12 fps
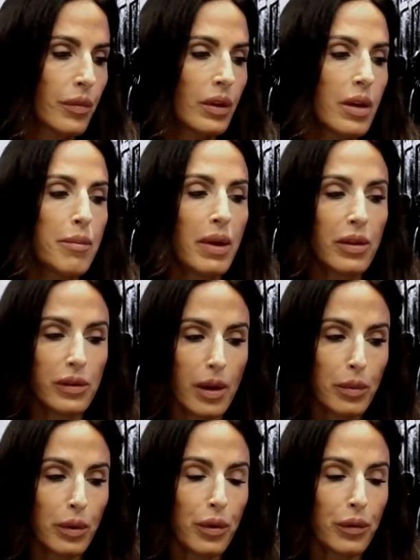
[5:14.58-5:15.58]
Myth
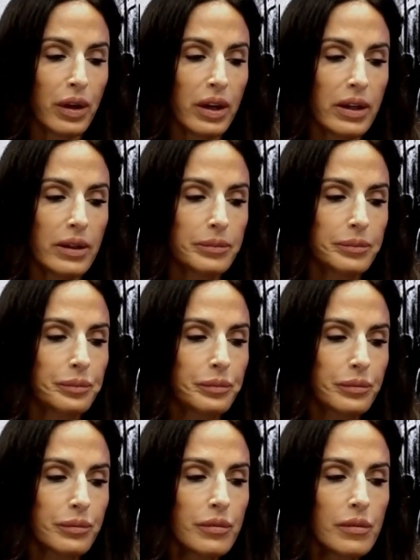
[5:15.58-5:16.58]
number 3:
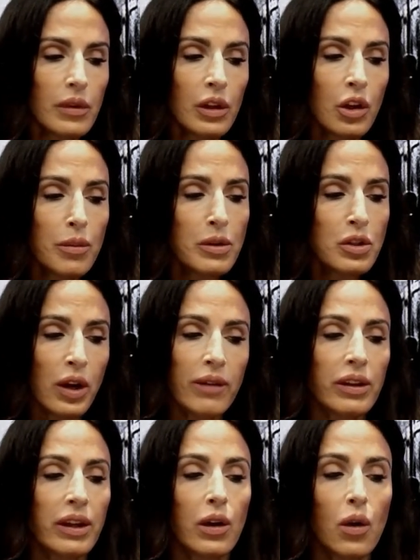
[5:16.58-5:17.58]
human
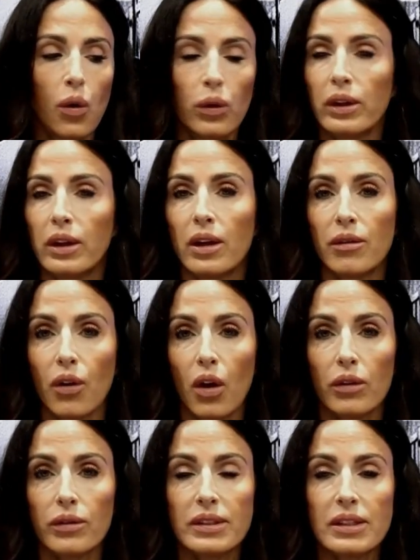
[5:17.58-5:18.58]
trafficking only
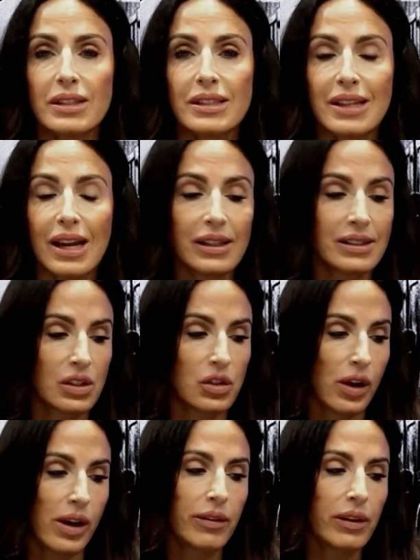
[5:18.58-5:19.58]
involves sex
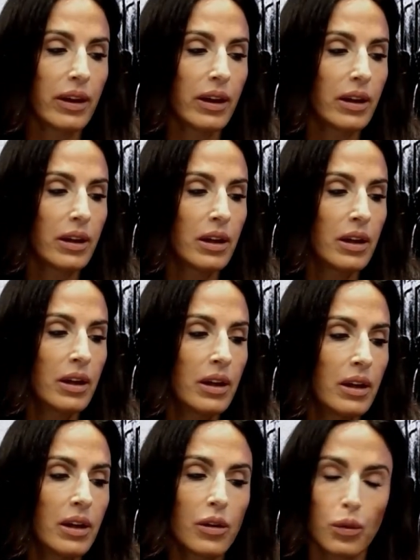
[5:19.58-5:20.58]
trafficking.
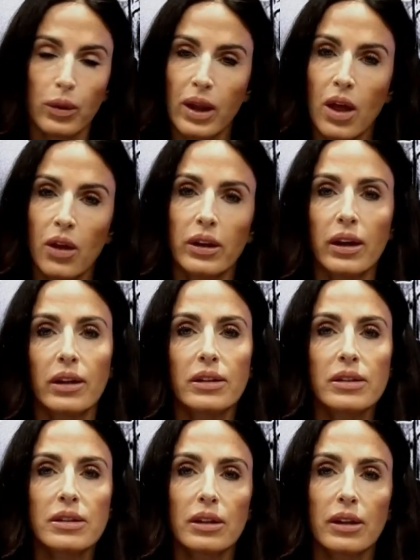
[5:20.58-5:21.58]
Reality
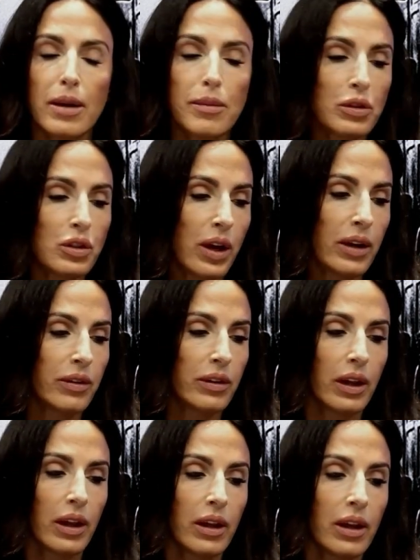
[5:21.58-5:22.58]
is, labor
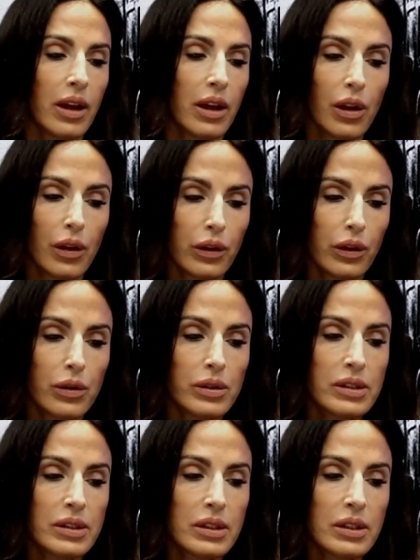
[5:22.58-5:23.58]
trafficking includes